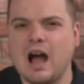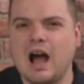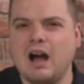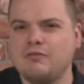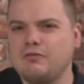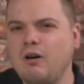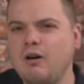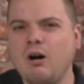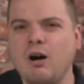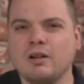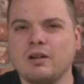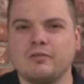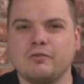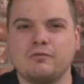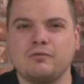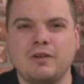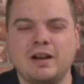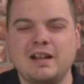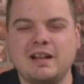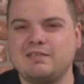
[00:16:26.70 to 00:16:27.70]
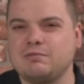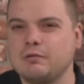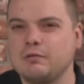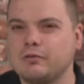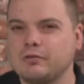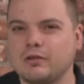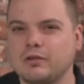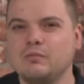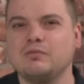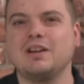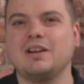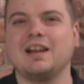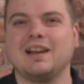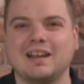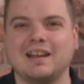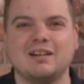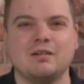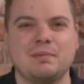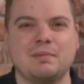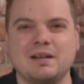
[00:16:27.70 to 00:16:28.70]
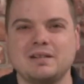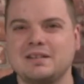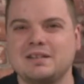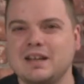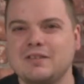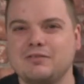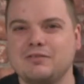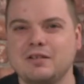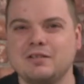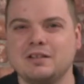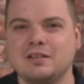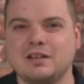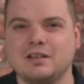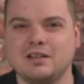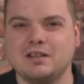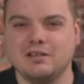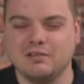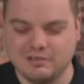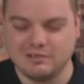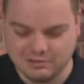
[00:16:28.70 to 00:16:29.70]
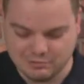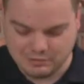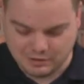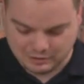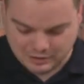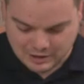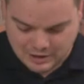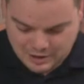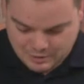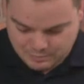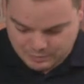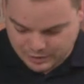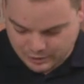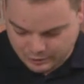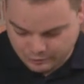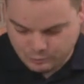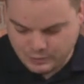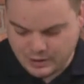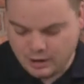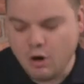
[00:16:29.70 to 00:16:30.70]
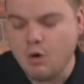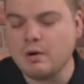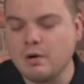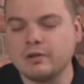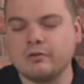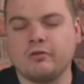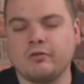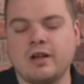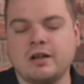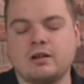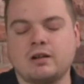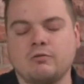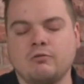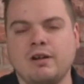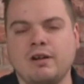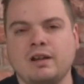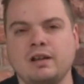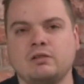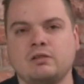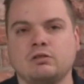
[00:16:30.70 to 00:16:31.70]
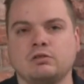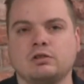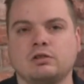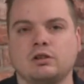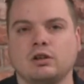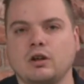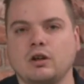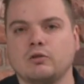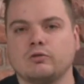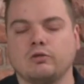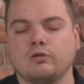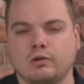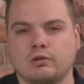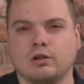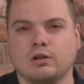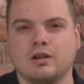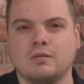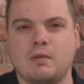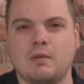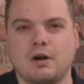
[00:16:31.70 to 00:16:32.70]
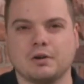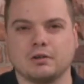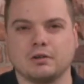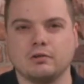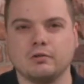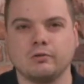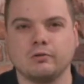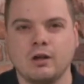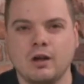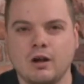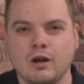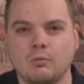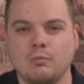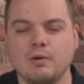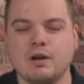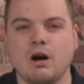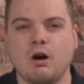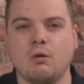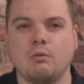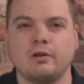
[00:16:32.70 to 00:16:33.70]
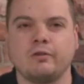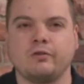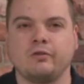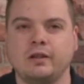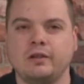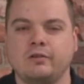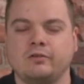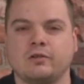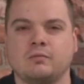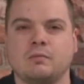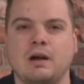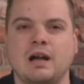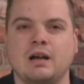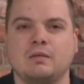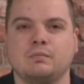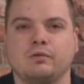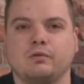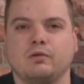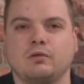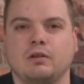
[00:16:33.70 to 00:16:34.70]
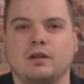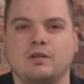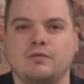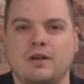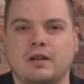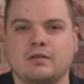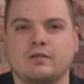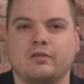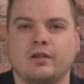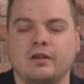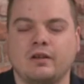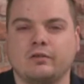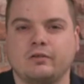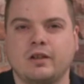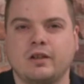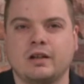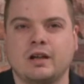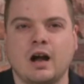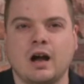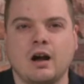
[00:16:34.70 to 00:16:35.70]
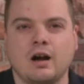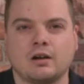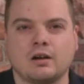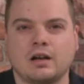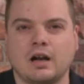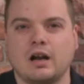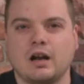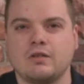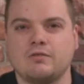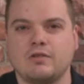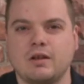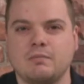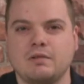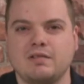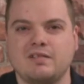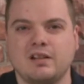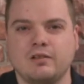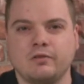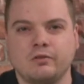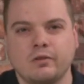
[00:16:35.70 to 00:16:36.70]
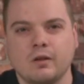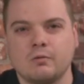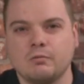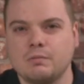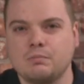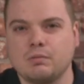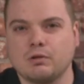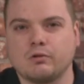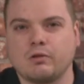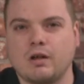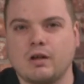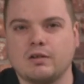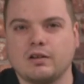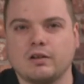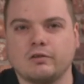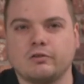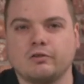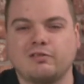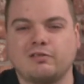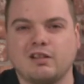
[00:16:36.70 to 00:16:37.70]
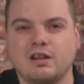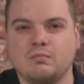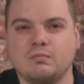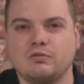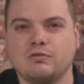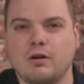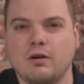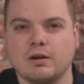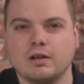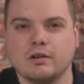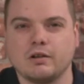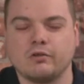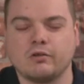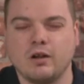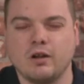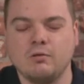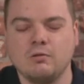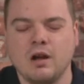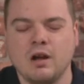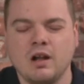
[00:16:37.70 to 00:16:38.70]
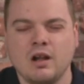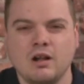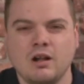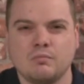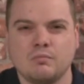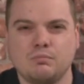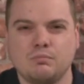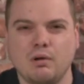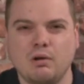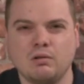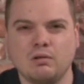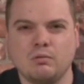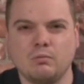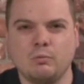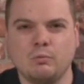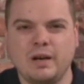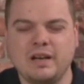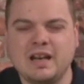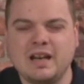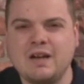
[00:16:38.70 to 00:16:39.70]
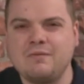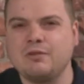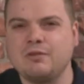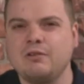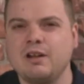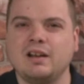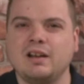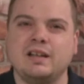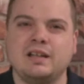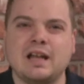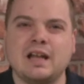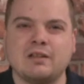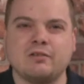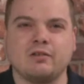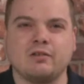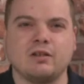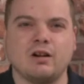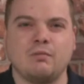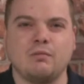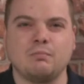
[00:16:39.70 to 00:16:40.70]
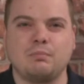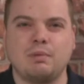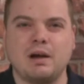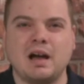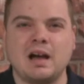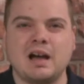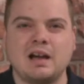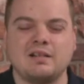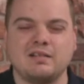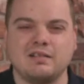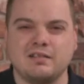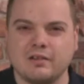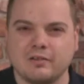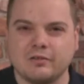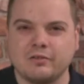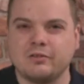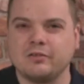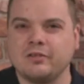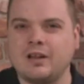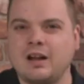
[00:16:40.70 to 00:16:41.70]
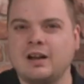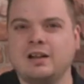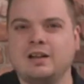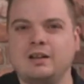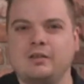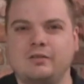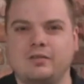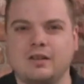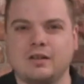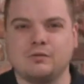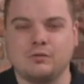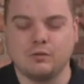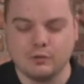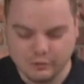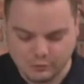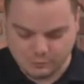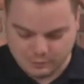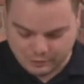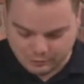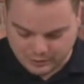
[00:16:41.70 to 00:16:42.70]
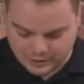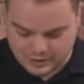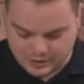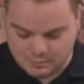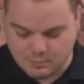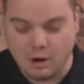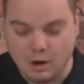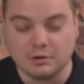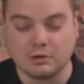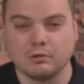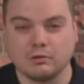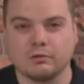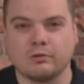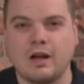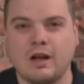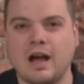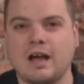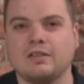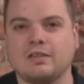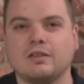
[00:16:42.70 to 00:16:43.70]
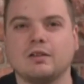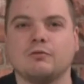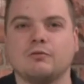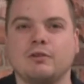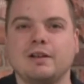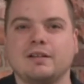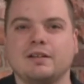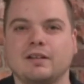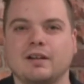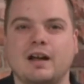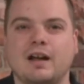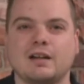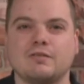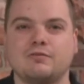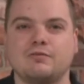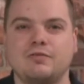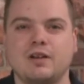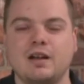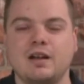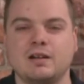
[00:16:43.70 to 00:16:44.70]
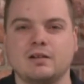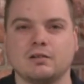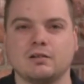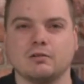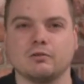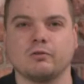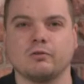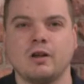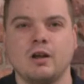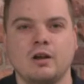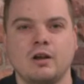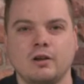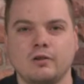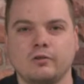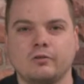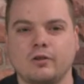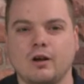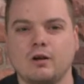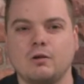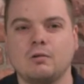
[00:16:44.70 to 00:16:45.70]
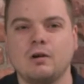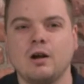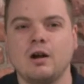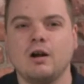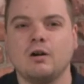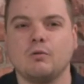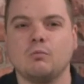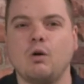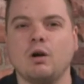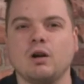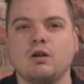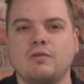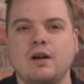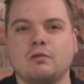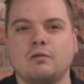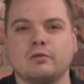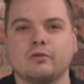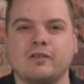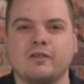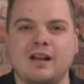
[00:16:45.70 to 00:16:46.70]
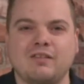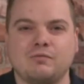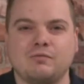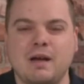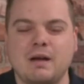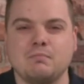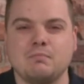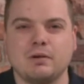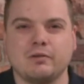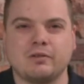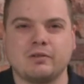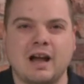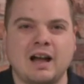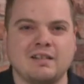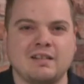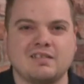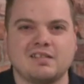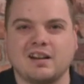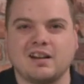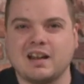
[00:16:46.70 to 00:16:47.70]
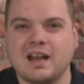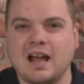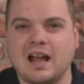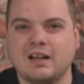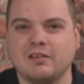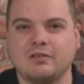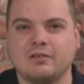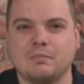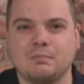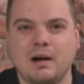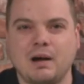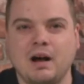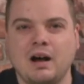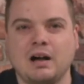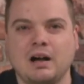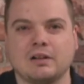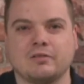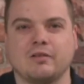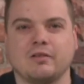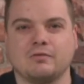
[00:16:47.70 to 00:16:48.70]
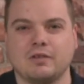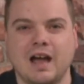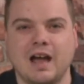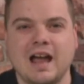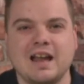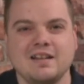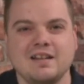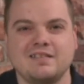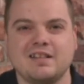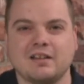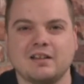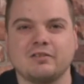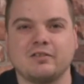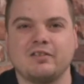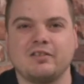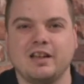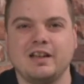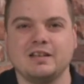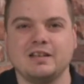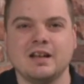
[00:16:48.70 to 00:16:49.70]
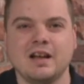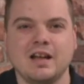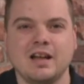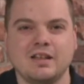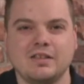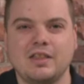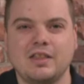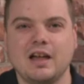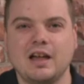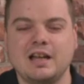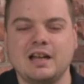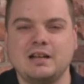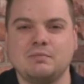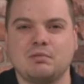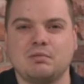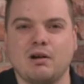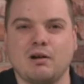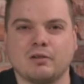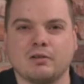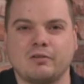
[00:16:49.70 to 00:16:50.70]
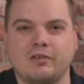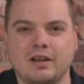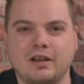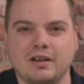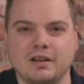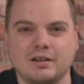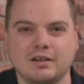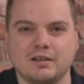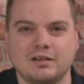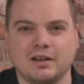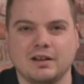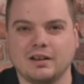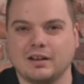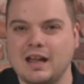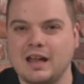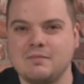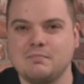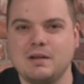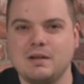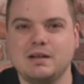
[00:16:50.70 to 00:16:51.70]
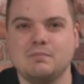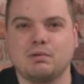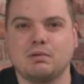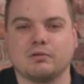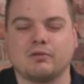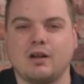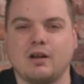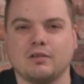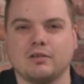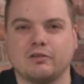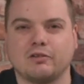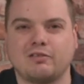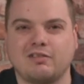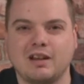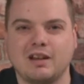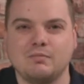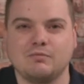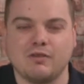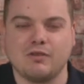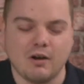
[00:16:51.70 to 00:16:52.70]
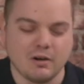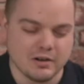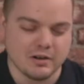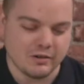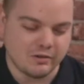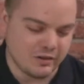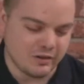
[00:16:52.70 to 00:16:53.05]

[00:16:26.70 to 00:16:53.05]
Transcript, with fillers: I thought I'd finish with something a little bit different than usual because we always take a really good close look at the models. We always see some absolutely fantastic archive images that we put on the stream for you too. But we never really get to compare the size difference between the models and the real life vehicles. So one of our staff members actually has a part of a HST that he brought in and let me put on the stream for you